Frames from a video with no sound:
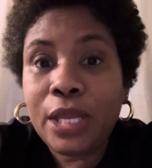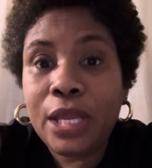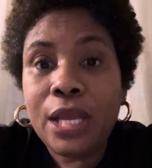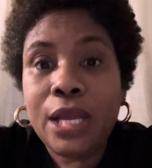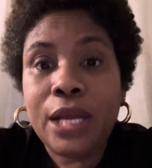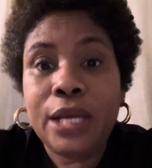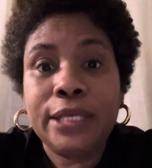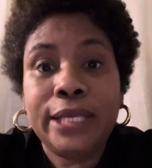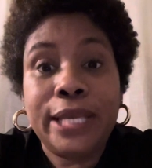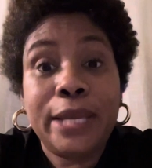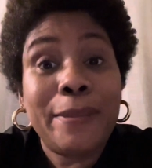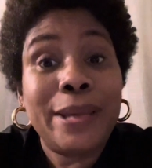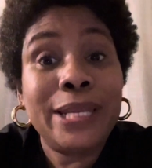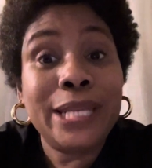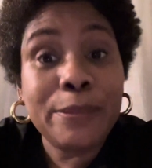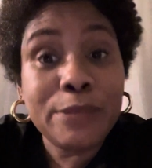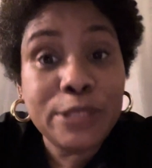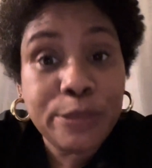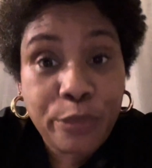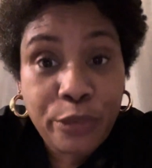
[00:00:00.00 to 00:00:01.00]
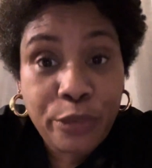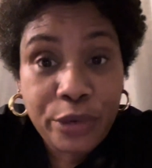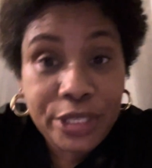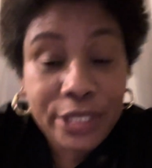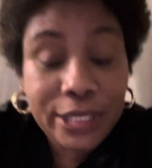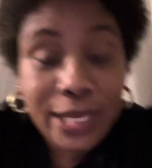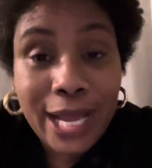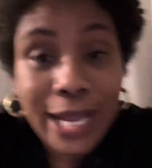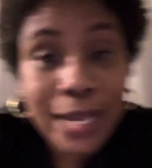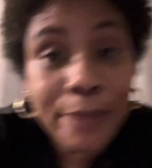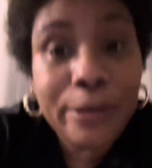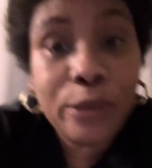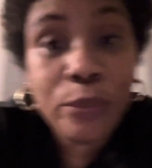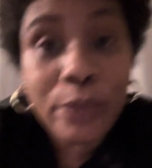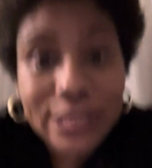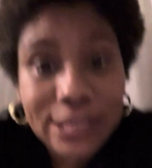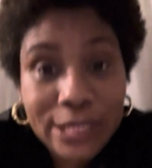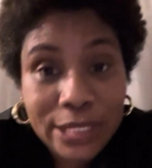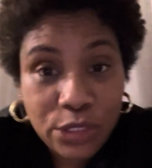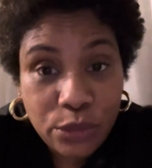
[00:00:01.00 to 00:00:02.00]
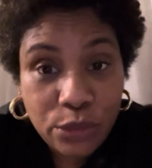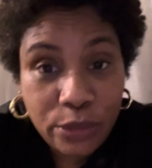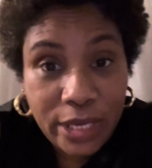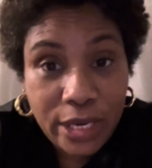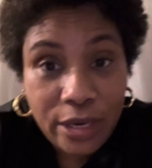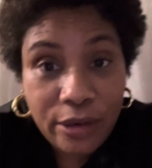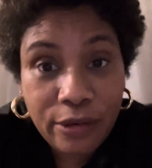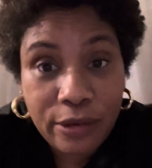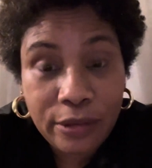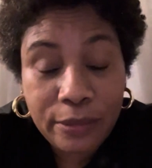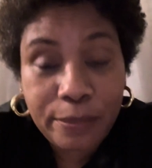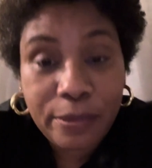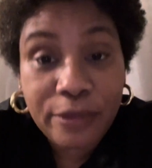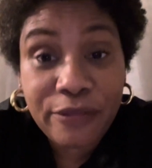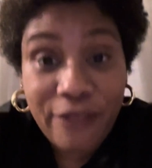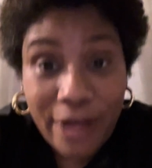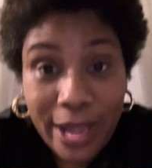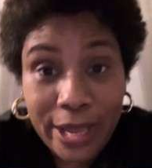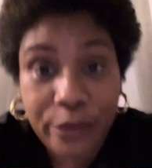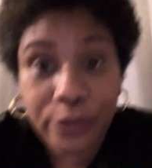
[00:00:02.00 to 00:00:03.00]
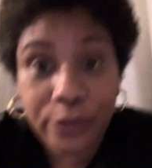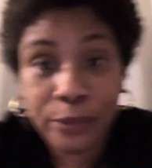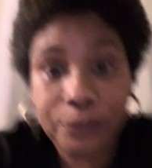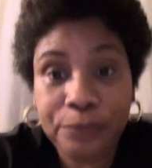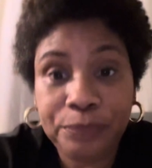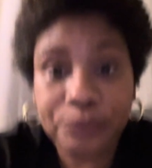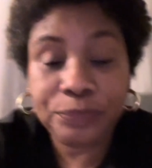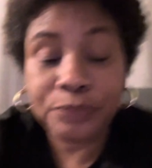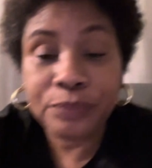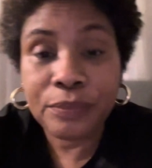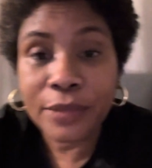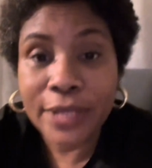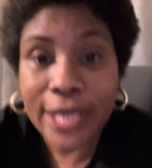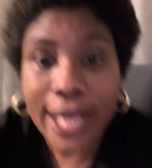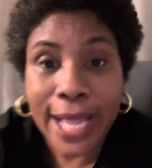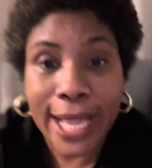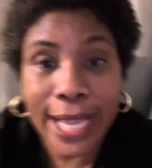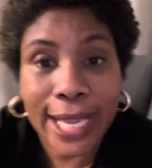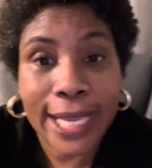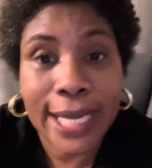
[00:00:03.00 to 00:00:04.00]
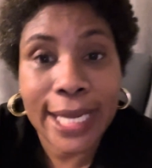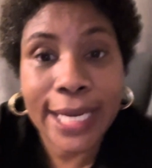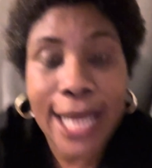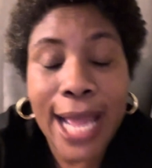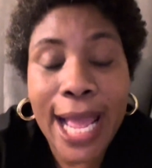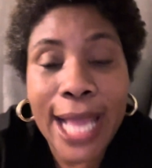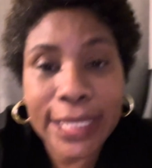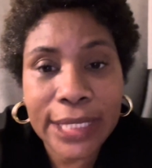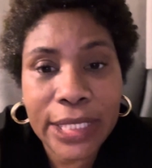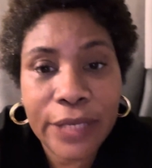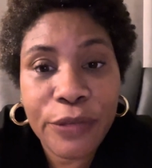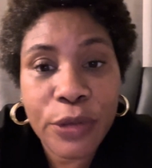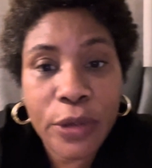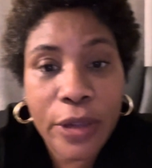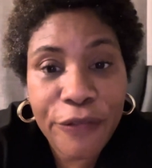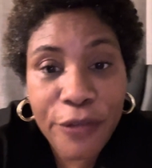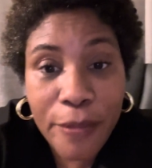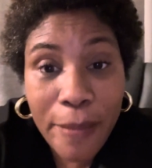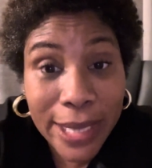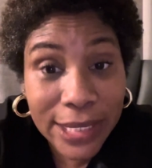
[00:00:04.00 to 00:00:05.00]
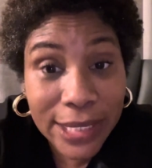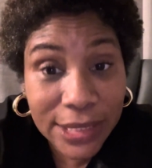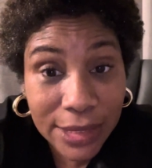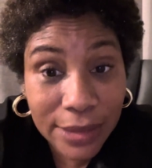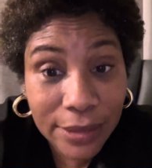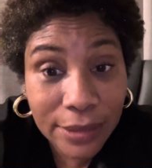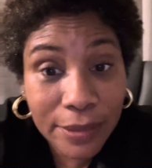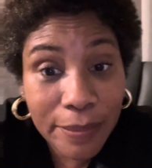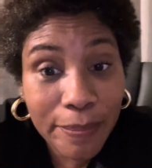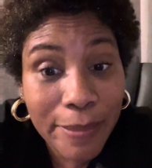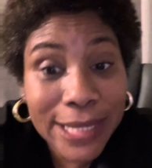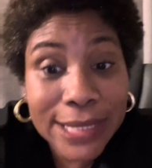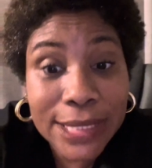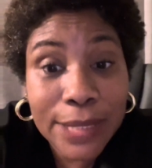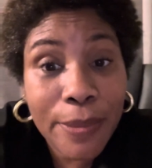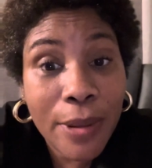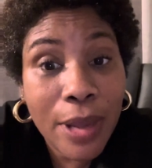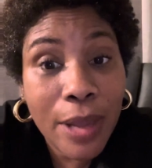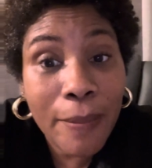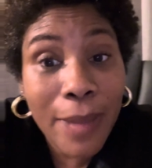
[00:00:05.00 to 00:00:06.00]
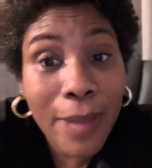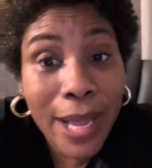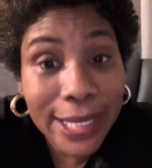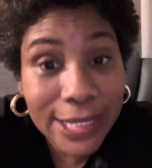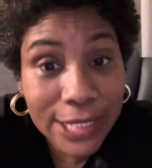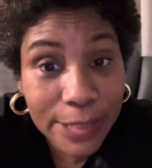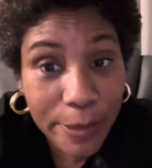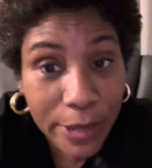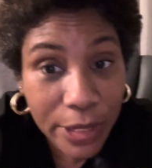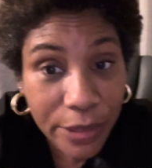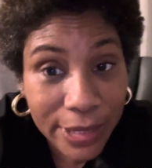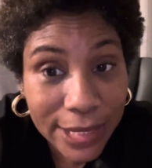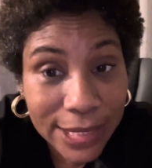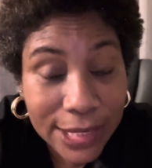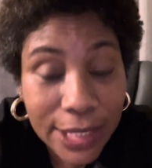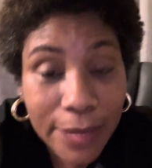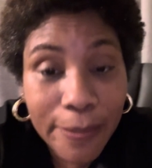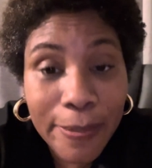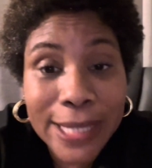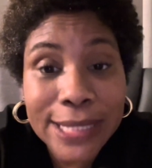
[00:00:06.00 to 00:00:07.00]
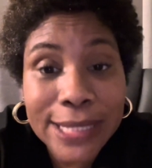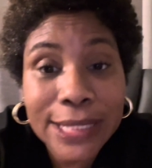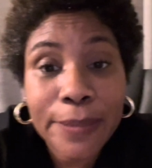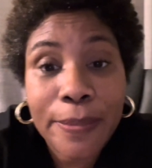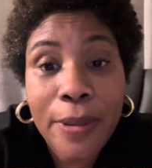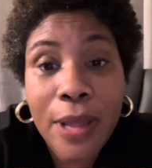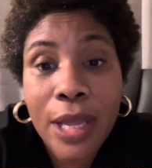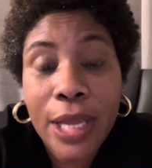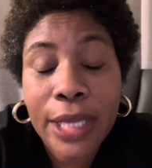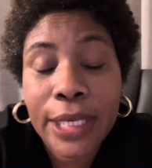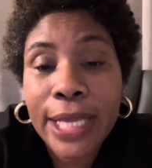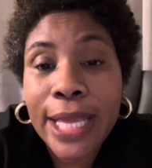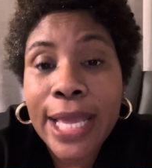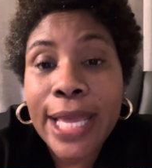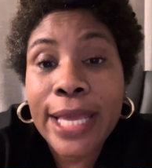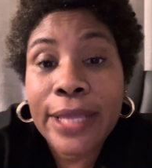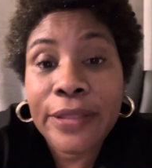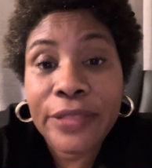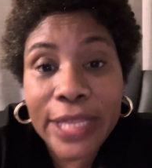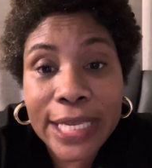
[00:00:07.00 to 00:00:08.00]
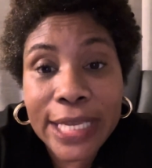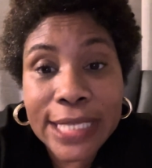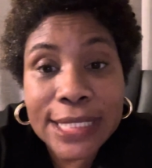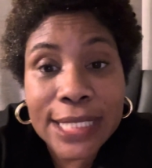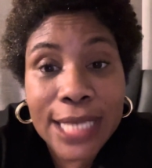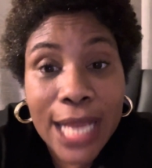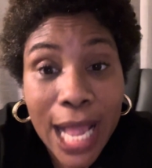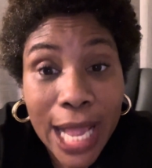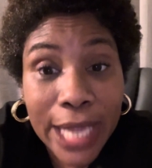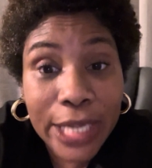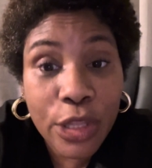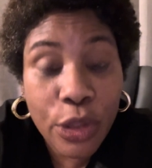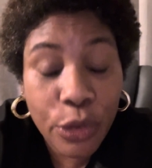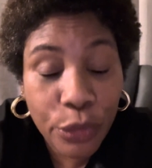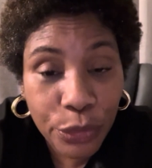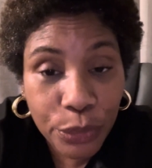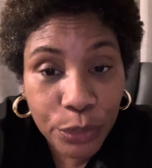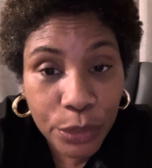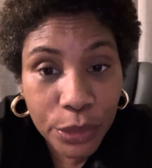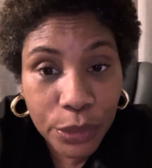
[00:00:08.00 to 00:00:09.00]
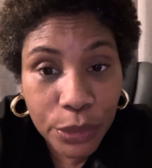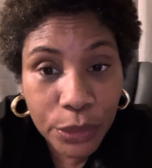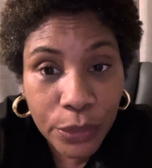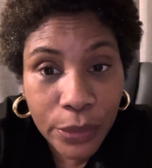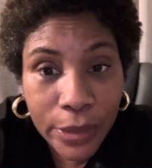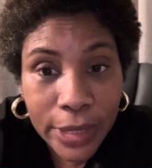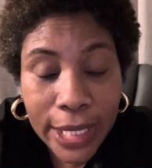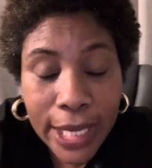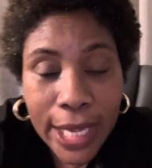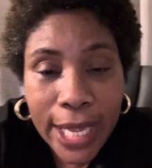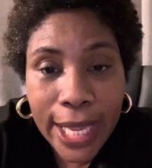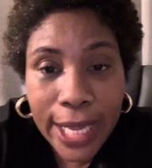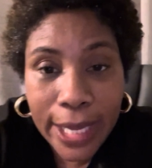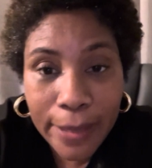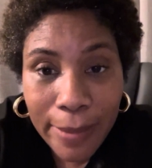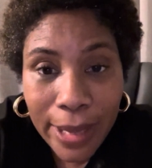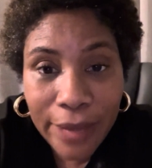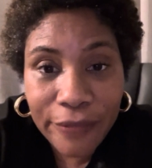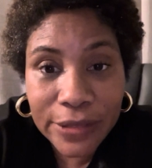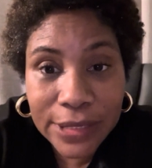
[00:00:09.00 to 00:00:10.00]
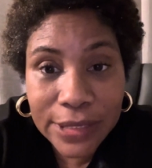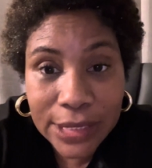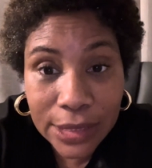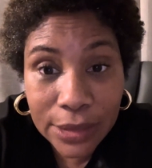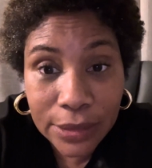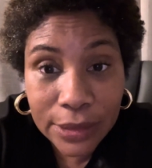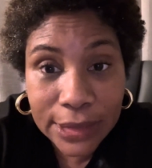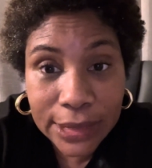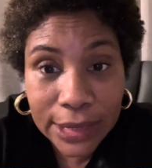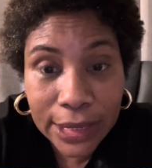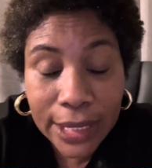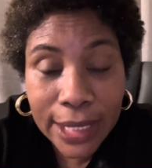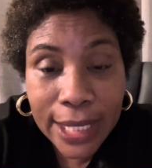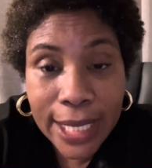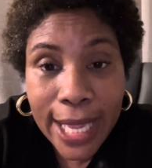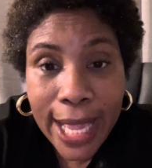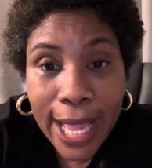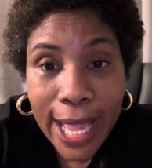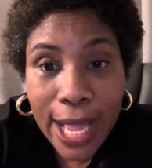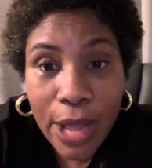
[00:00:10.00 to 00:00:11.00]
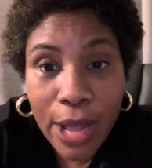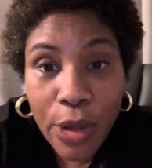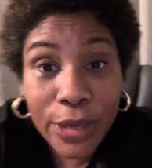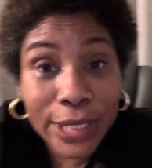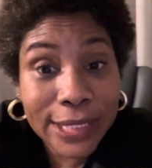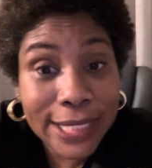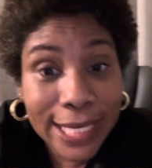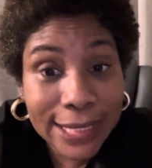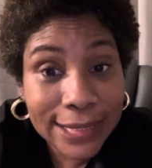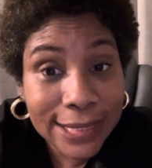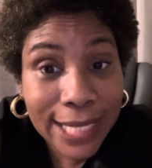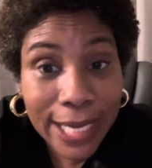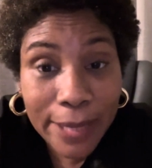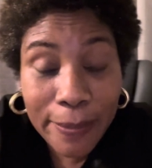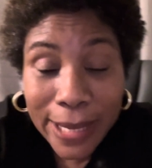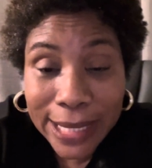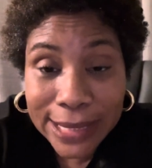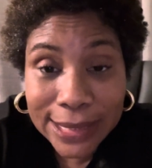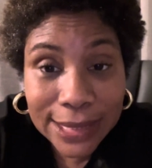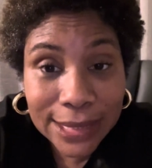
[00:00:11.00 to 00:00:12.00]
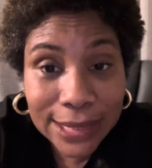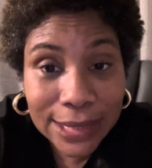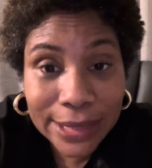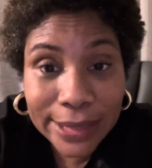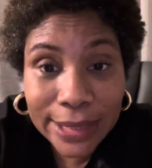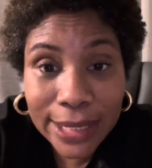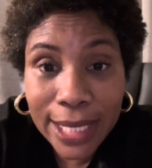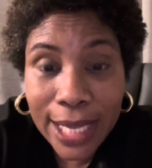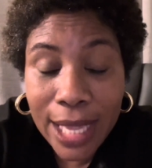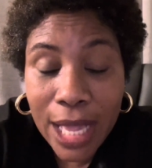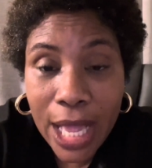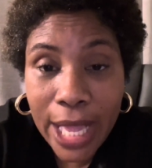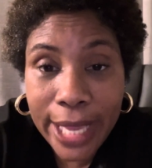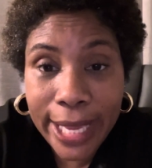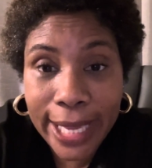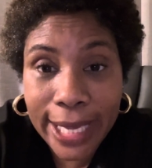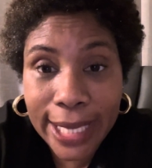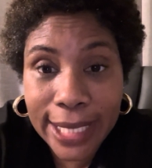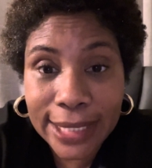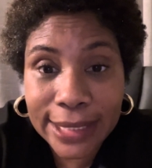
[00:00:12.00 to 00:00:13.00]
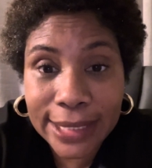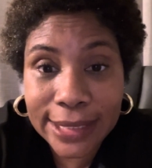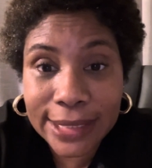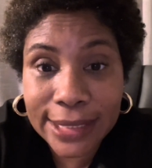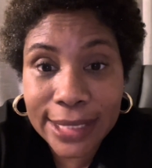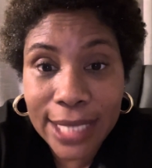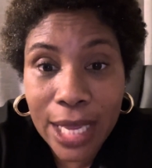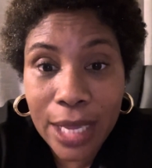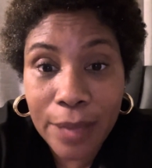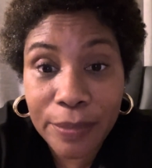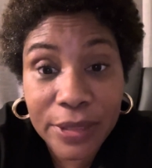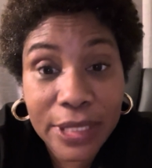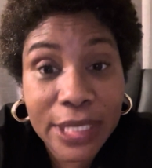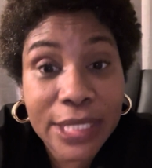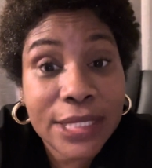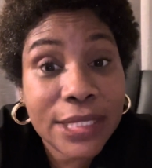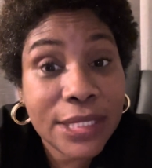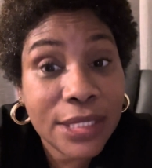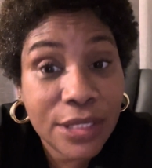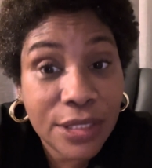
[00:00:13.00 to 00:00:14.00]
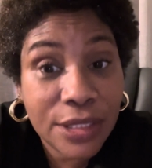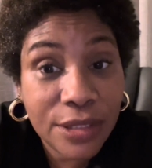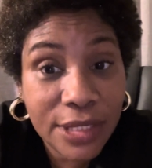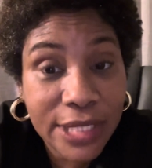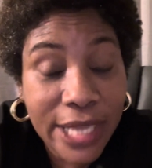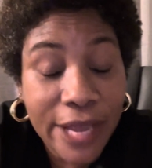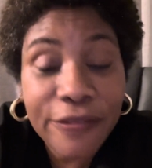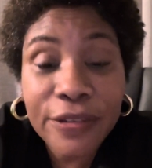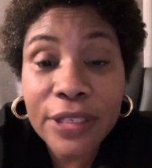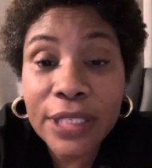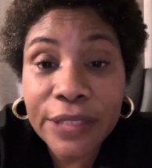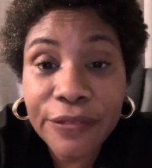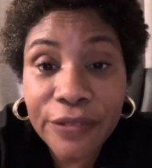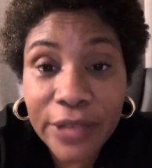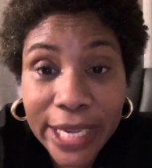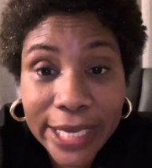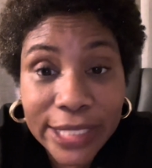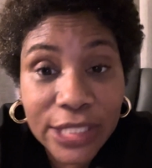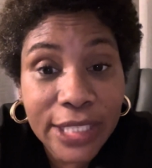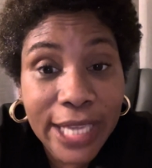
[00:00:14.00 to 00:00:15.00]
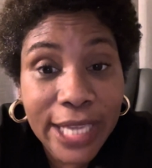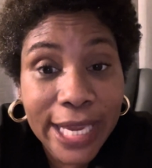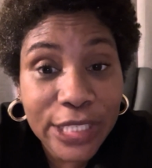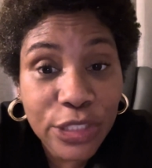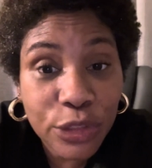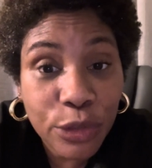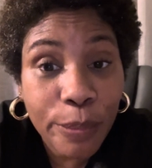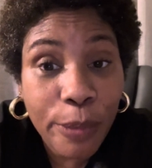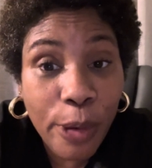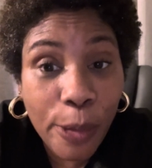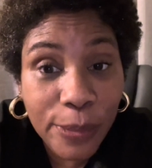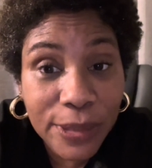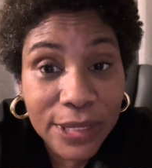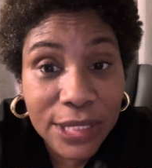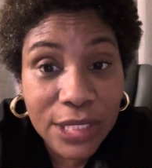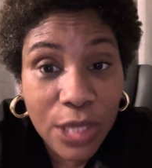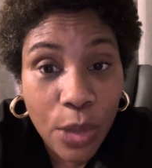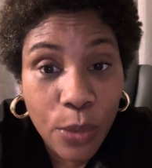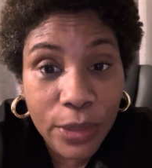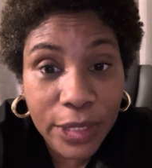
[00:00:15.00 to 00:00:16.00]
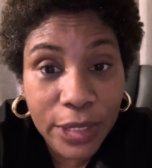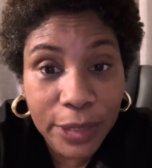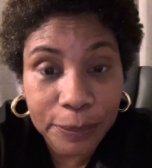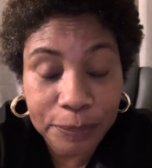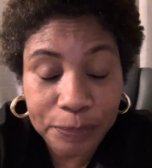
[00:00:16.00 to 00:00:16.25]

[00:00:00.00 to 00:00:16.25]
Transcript: Again, my name is Brenda. I am a residential care provider, and I give you information based upon my experience, based upon things that I go through in my facility on a day-to-day basis. And this is definitely for educational purposes only.